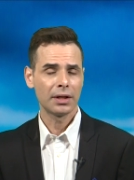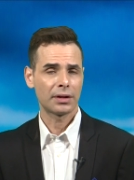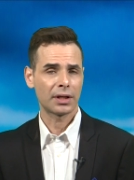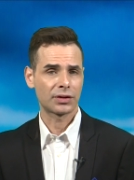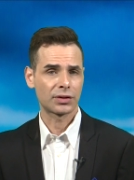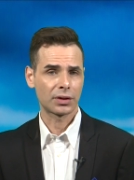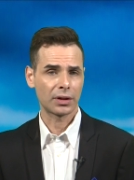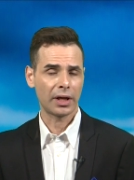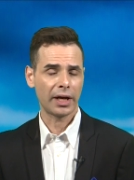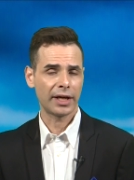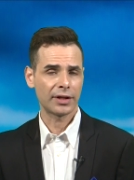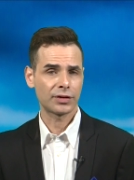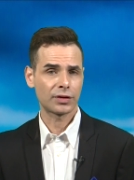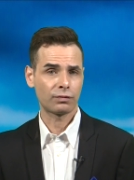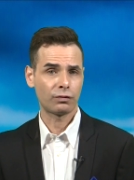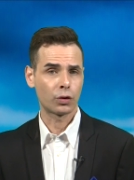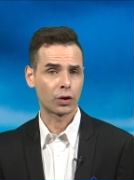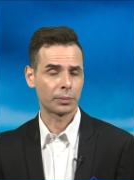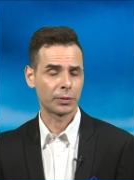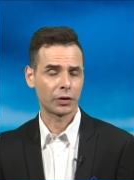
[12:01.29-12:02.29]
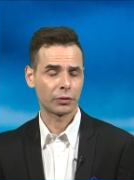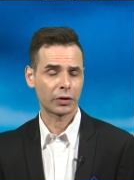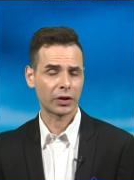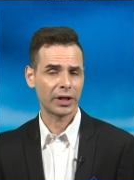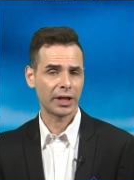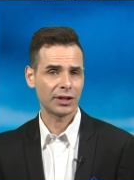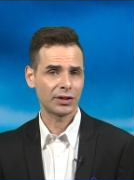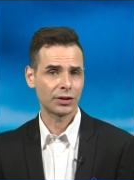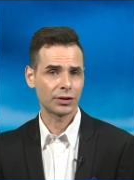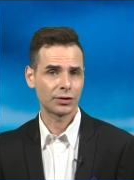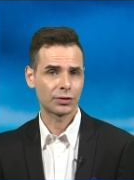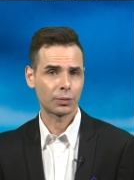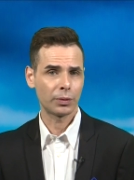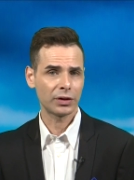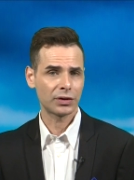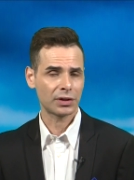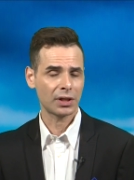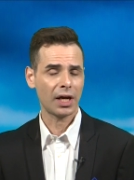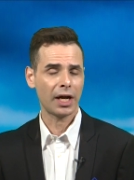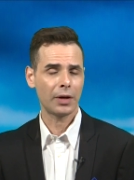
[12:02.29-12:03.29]
that still has formal relations
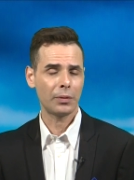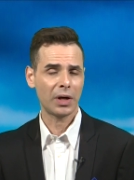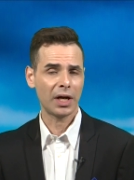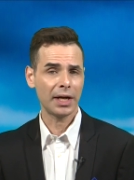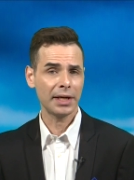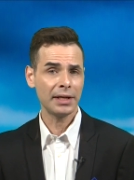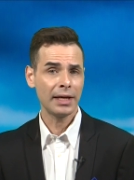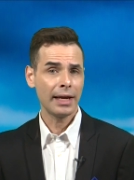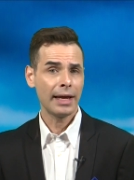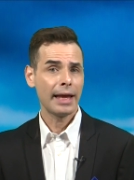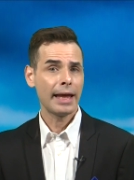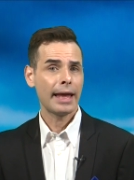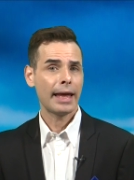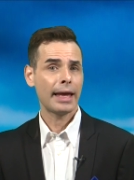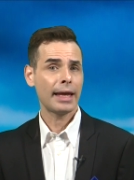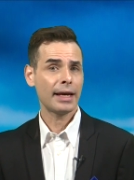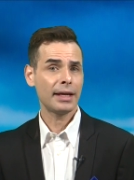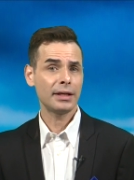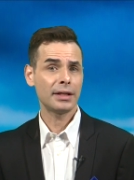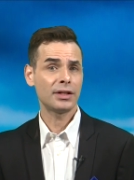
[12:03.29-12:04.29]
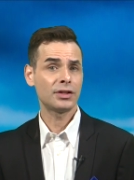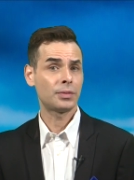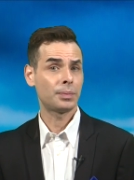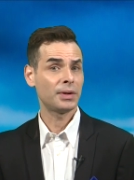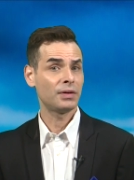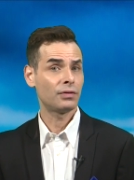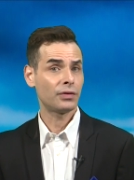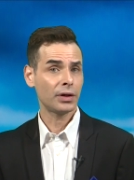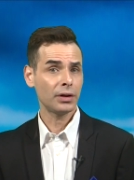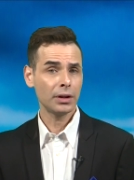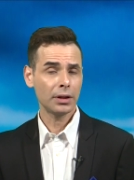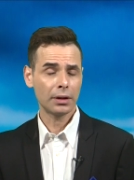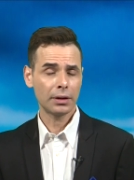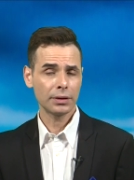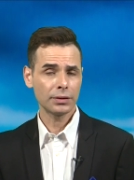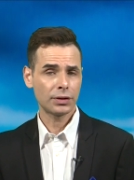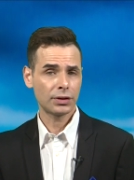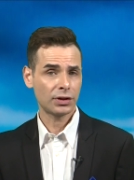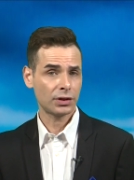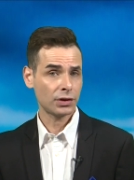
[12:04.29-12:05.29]
with Taiwan. And it's been very
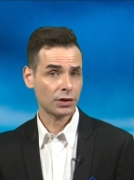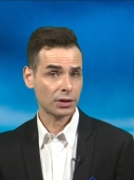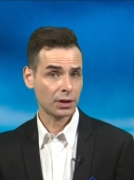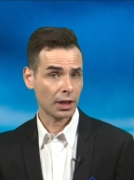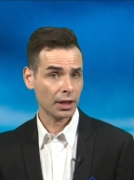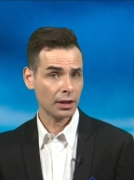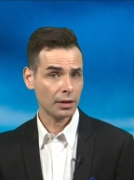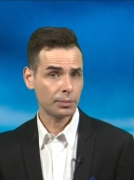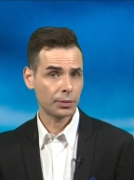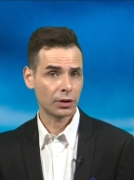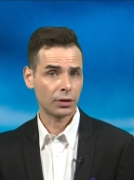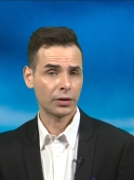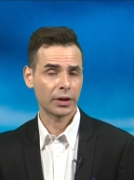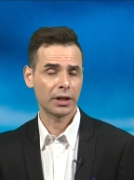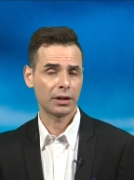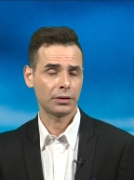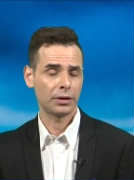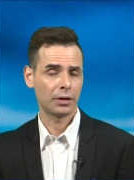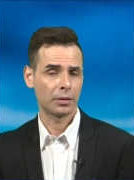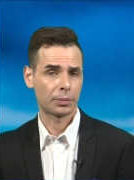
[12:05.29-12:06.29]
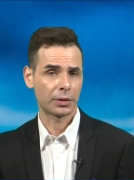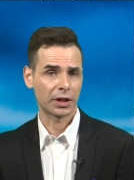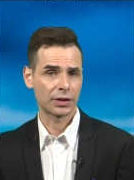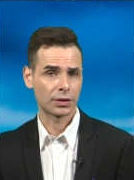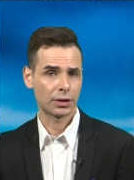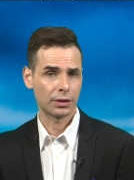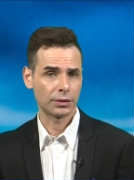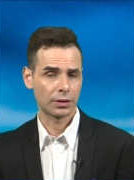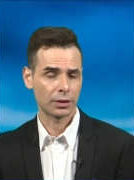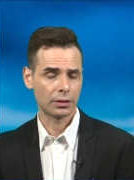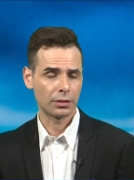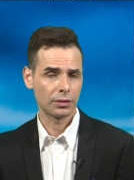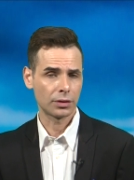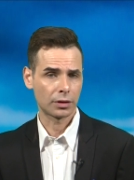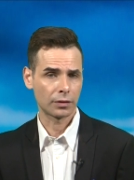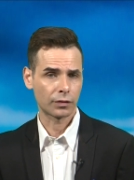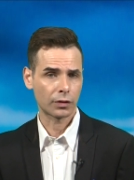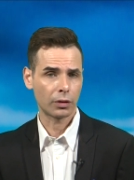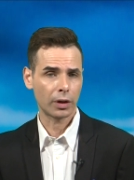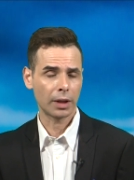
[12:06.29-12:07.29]
unstable lately. The president's
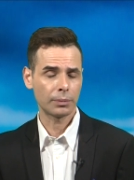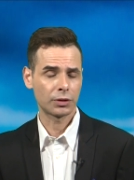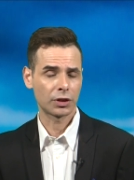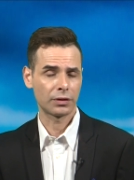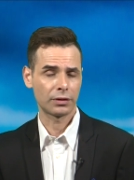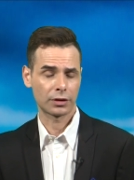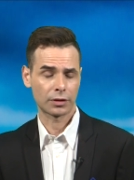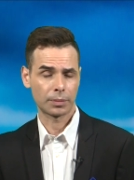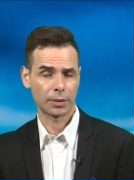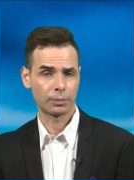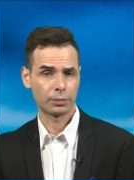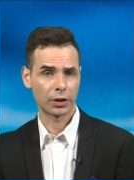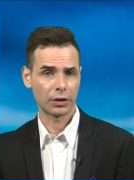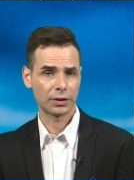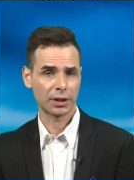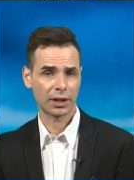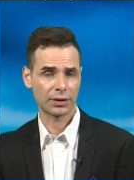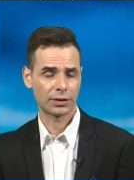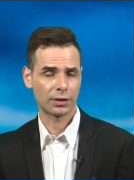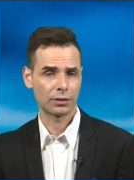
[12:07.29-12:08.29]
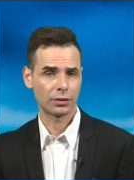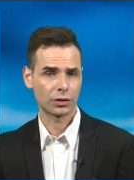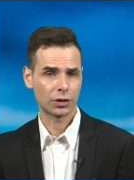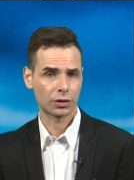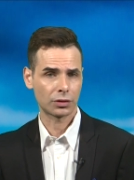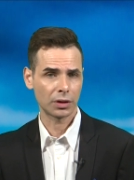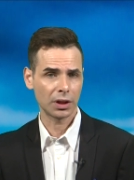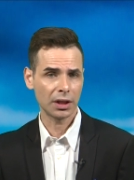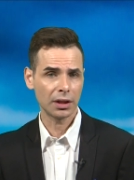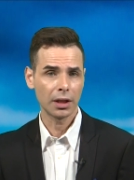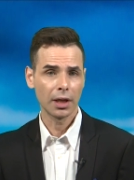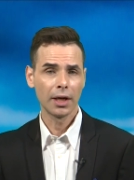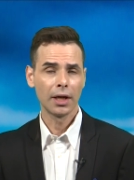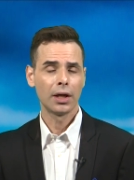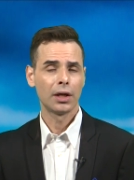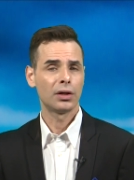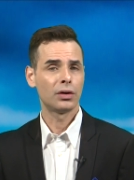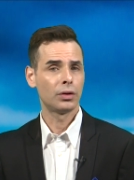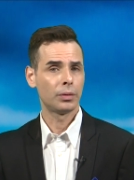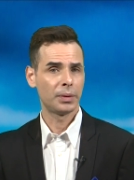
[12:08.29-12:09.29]
accused of corruption. There's been protests in the street.
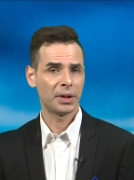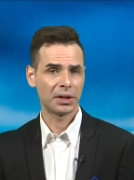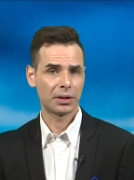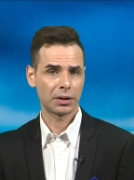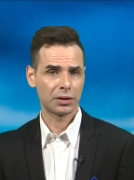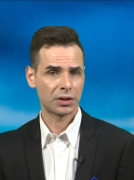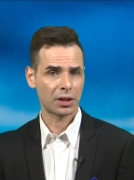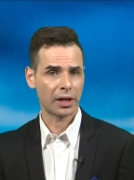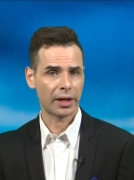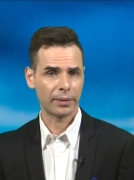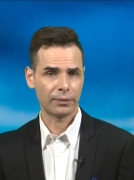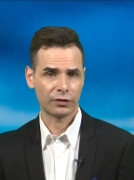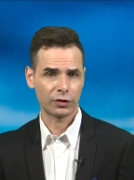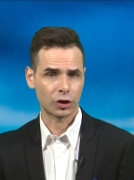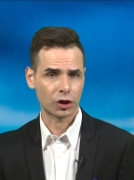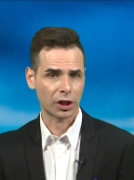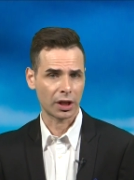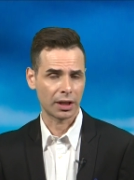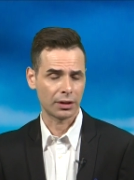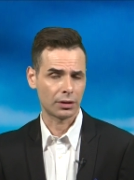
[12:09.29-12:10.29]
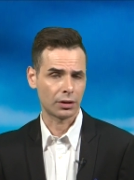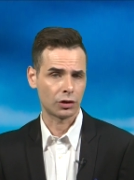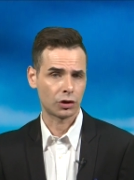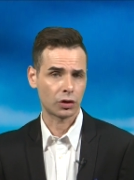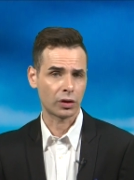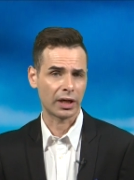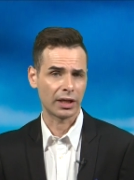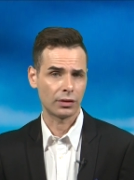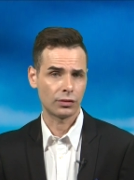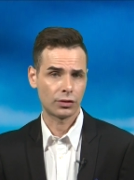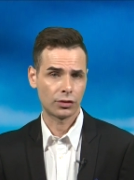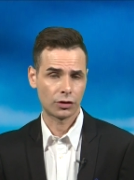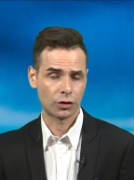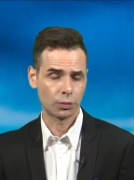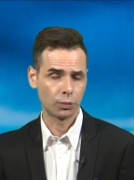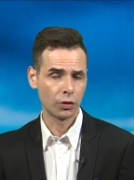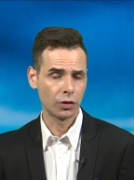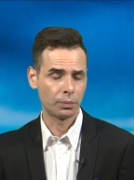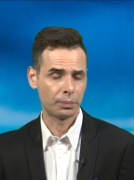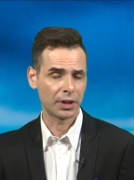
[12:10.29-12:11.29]
It would be a good time for China to try and
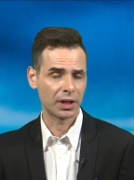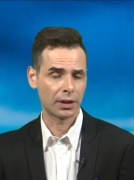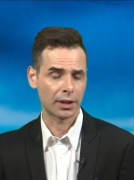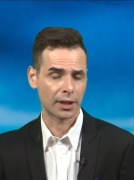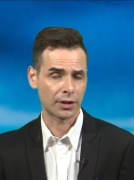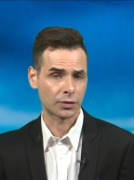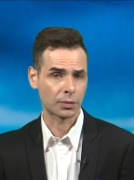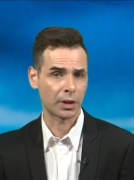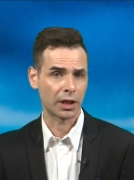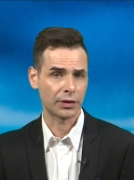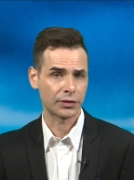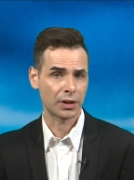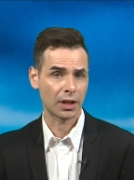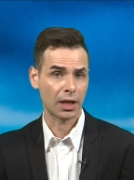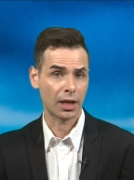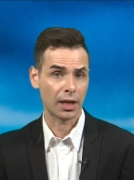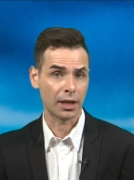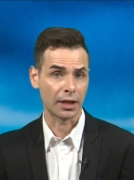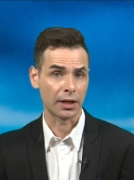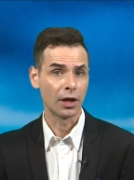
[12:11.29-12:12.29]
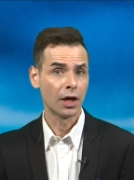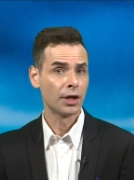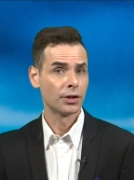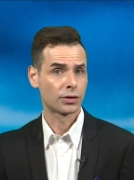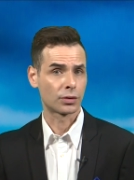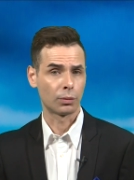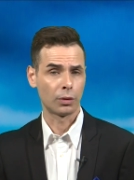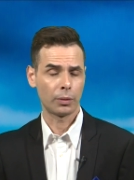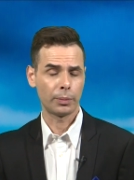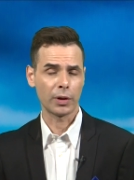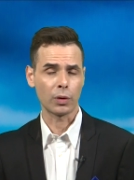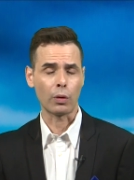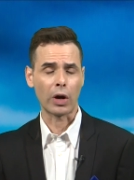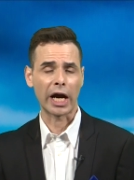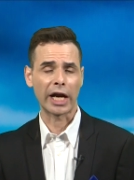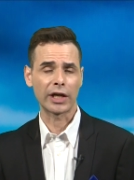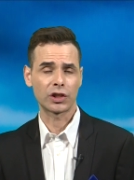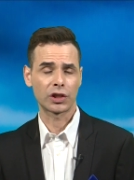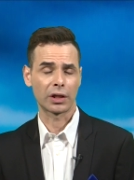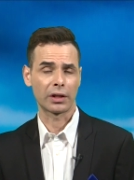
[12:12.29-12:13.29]
swoop in as well to Haiti. So we'll be
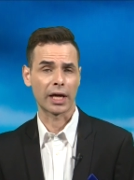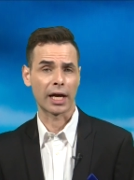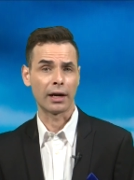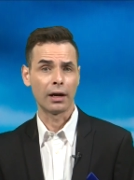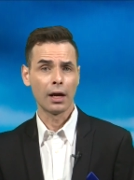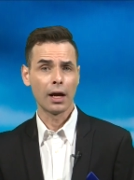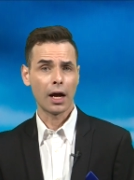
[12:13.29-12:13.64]
watching that.